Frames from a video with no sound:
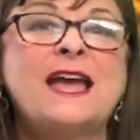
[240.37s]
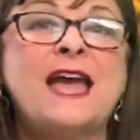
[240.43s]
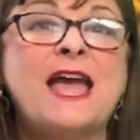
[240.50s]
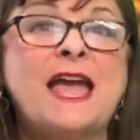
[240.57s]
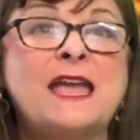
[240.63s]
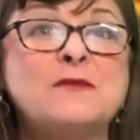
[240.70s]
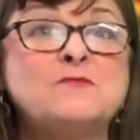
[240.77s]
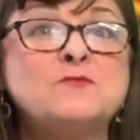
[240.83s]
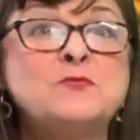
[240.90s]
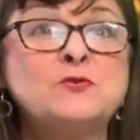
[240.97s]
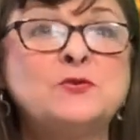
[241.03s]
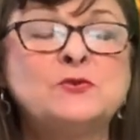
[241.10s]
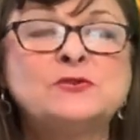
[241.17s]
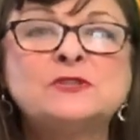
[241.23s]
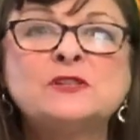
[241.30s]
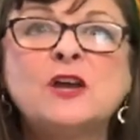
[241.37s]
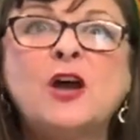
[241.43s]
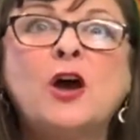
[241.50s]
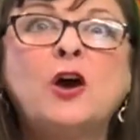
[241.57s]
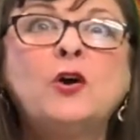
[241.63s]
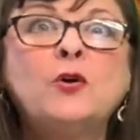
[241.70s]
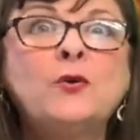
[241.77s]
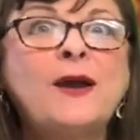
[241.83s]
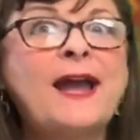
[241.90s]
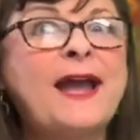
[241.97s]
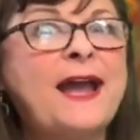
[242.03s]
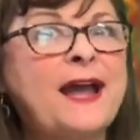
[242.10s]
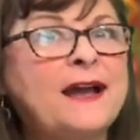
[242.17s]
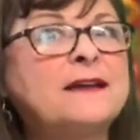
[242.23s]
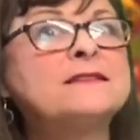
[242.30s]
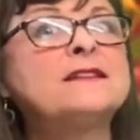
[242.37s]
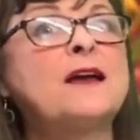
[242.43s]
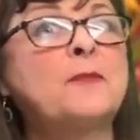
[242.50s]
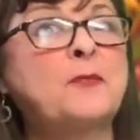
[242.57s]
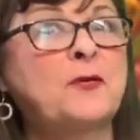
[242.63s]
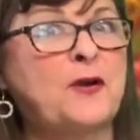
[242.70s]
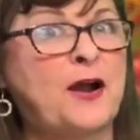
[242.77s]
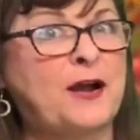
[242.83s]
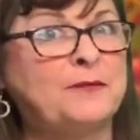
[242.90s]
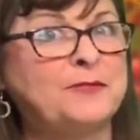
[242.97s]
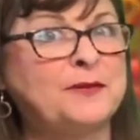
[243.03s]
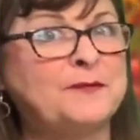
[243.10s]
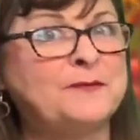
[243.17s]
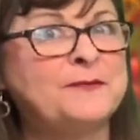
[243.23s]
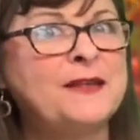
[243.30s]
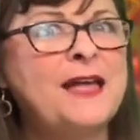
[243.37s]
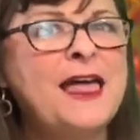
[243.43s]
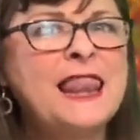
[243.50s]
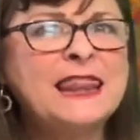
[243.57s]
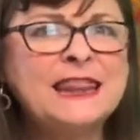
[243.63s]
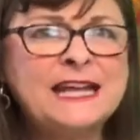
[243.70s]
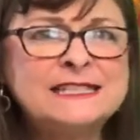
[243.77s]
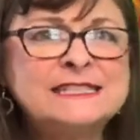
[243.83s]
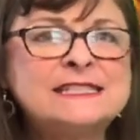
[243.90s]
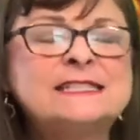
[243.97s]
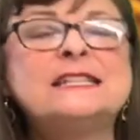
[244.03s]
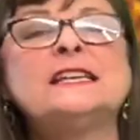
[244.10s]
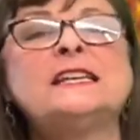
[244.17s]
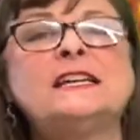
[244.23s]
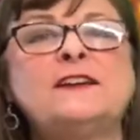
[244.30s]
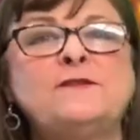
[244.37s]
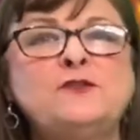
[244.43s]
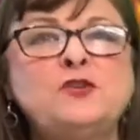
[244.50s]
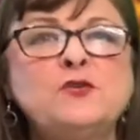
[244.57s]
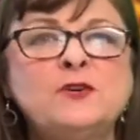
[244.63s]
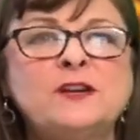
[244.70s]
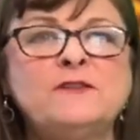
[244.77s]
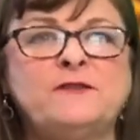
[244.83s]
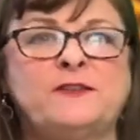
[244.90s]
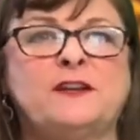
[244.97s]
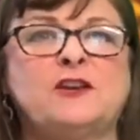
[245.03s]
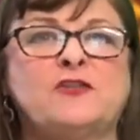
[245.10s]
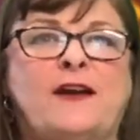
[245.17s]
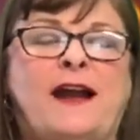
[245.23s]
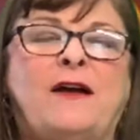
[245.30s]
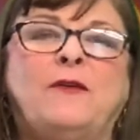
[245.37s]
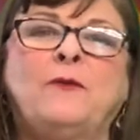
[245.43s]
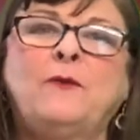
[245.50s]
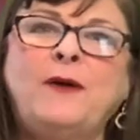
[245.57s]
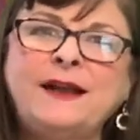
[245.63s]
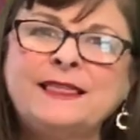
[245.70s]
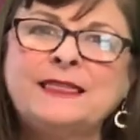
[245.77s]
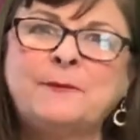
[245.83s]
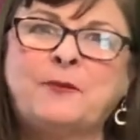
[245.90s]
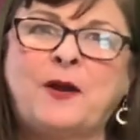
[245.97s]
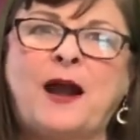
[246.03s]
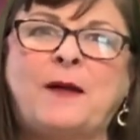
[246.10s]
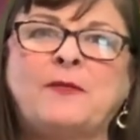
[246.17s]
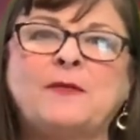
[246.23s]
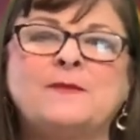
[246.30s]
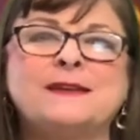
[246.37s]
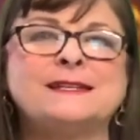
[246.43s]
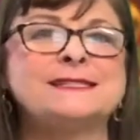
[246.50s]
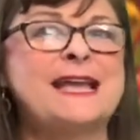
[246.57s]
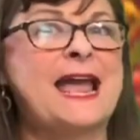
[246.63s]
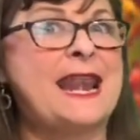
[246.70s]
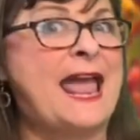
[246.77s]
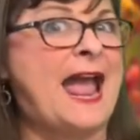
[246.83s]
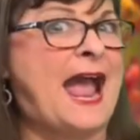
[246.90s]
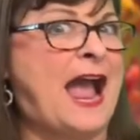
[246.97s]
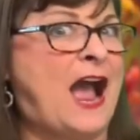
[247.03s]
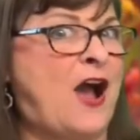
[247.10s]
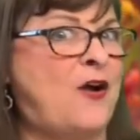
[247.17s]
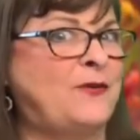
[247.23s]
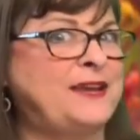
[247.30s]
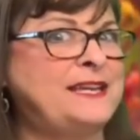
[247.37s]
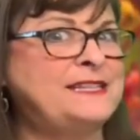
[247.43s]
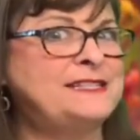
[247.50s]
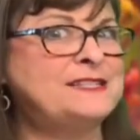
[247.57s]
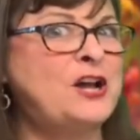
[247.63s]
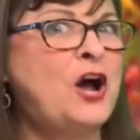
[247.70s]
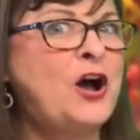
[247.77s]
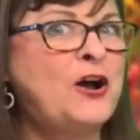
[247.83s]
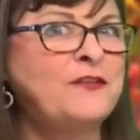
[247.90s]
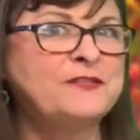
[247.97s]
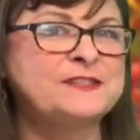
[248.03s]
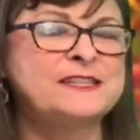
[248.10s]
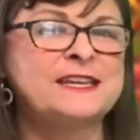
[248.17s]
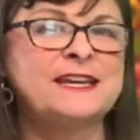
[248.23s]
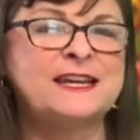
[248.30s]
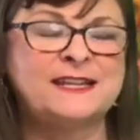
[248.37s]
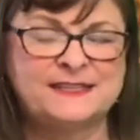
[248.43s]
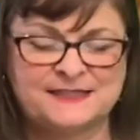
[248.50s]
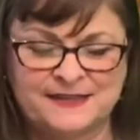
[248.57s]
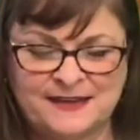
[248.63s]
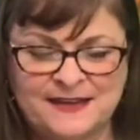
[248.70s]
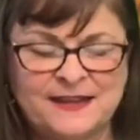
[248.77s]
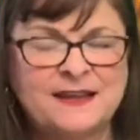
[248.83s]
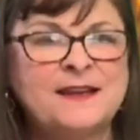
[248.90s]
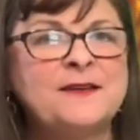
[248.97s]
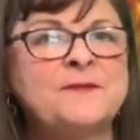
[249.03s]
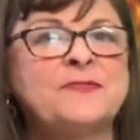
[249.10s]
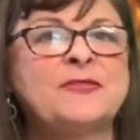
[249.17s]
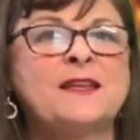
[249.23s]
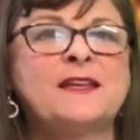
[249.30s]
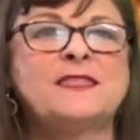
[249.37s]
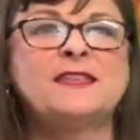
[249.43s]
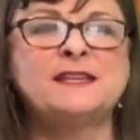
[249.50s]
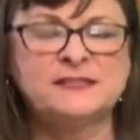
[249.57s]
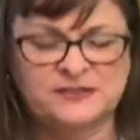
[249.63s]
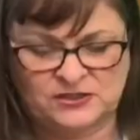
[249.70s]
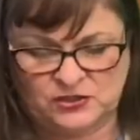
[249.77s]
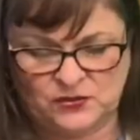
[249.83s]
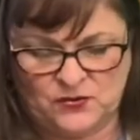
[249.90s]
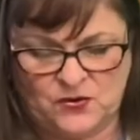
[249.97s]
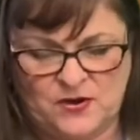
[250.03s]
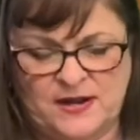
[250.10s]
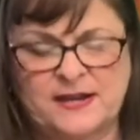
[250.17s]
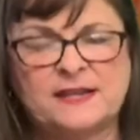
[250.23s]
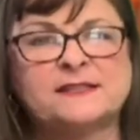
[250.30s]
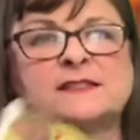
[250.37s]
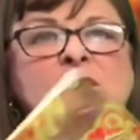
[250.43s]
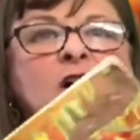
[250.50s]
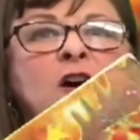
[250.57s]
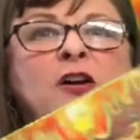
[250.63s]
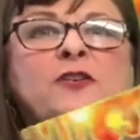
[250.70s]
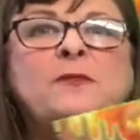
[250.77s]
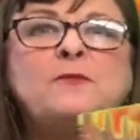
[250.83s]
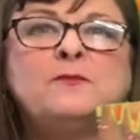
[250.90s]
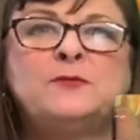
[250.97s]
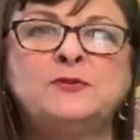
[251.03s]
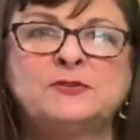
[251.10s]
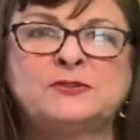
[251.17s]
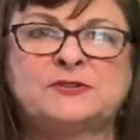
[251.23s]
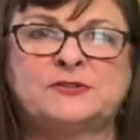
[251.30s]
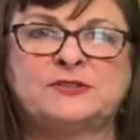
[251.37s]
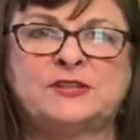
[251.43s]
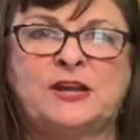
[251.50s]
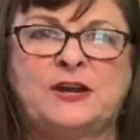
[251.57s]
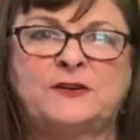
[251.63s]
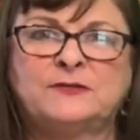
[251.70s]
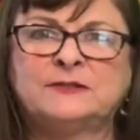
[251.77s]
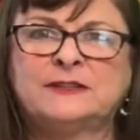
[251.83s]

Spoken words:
a moose who has a problem. Let's see if you can figure out what the problem is and how he solved it. This story is called Mooseltoe.